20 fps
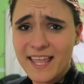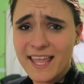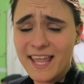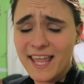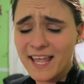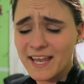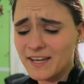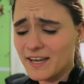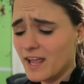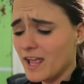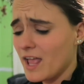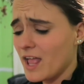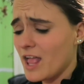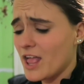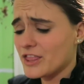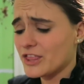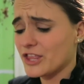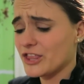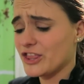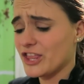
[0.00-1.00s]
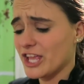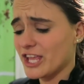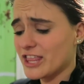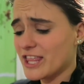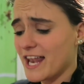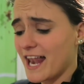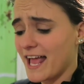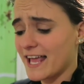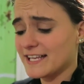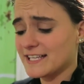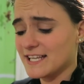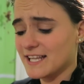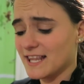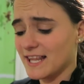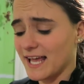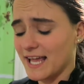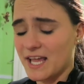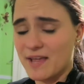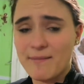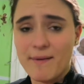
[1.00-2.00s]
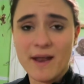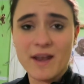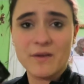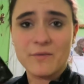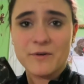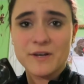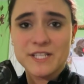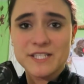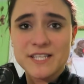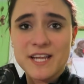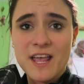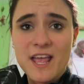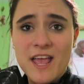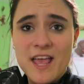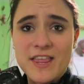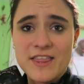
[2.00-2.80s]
And the thing that I didn't like about it was